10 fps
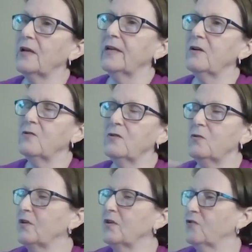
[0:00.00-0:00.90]
I know you
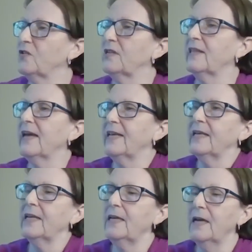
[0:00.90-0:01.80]
were interested in that,
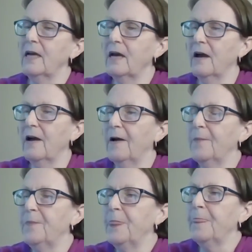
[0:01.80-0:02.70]
Nikki.
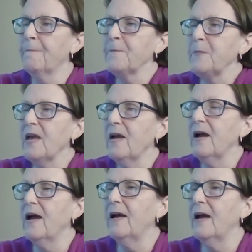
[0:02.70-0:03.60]

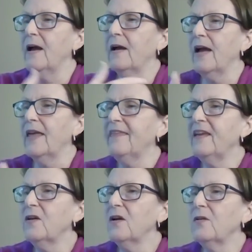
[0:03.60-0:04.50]
I
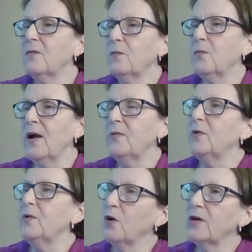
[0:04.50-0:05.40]
think
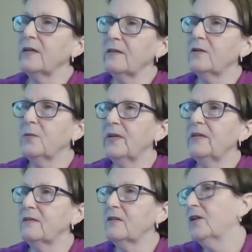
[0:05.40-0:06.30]
probably working a little bit
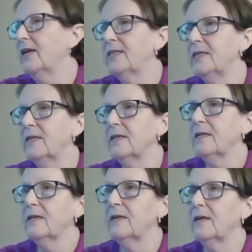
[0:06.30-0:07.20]
is a good idea,
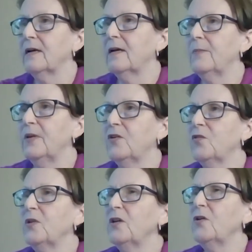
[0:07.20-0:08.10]
because
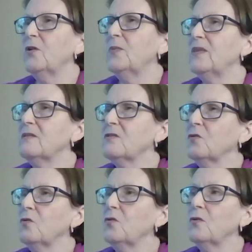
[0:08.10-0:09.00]
when you go to business
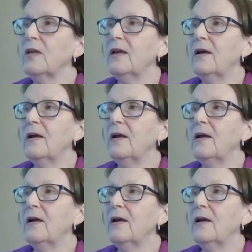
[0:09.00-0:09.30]
school,